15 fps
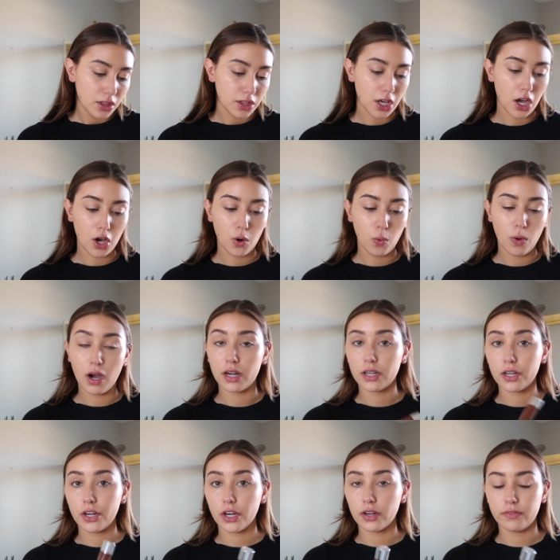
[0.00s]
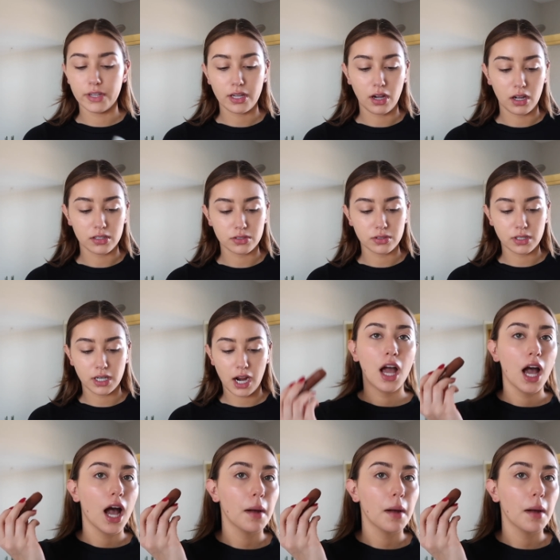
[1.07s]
the 01 Curvy Contour.